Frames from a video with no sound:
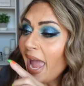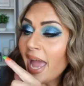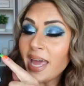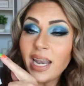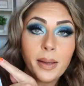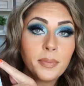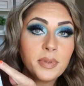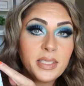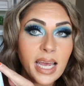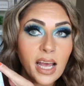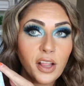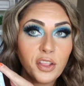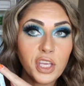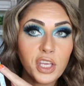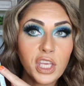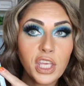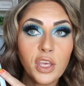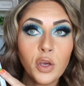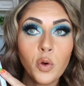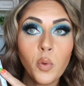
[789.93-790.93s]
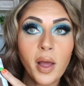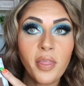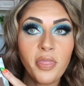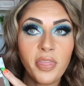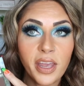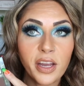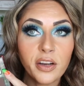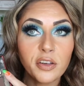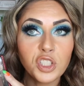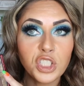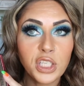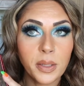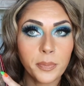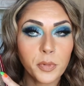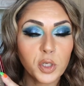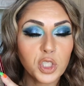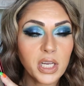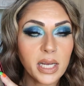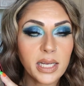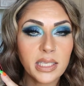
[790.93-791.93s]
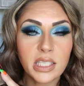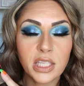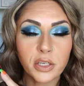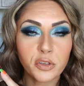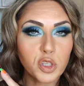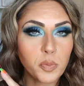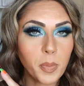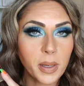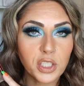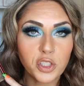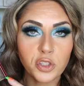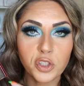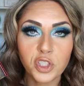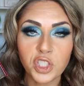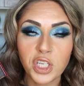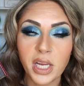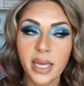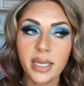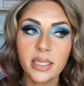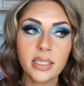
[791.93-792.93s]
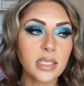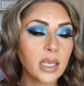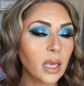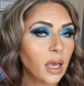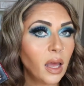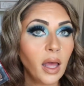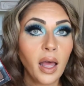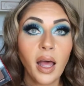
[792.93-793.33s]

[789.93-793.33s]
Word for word: and I'm telling you, their shimmer shades, their special shades